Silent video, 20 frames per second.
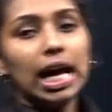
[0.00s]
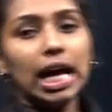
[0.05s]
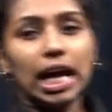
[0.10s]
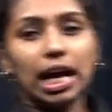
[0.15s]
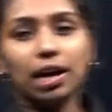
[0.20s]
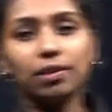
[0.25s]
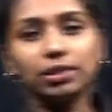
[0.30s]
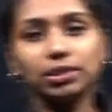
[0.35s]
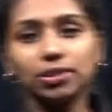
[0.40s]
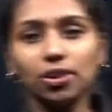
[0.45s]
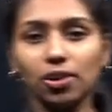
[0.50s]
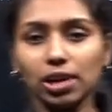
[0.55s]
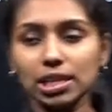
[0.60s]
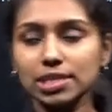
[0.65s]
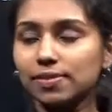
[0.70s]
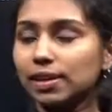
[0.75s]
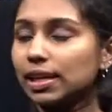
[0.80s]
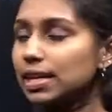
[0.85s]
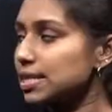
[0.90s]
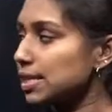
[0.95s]
our knowledge, we
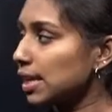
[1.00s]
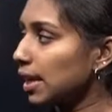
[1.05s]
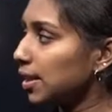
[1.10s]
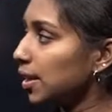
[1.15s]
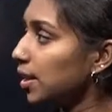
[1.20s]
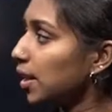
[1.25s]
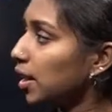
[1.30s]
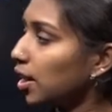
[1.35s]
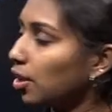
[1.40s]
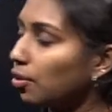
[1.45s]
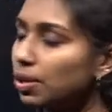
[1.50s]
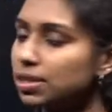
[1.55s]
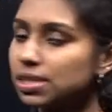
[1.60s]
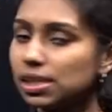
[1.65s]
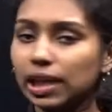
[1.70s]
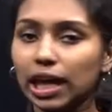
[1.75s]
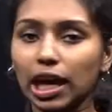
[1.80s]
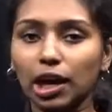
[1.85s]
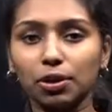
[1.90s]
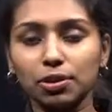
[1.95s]
can say that NaOH and
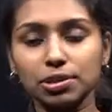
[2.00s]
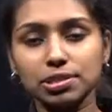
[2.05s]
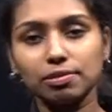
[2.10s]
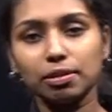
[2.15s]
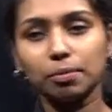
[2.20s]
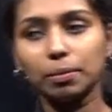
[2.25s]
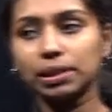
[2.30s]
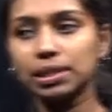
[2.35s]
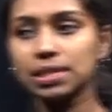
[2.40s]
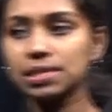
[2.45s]
KOH will be the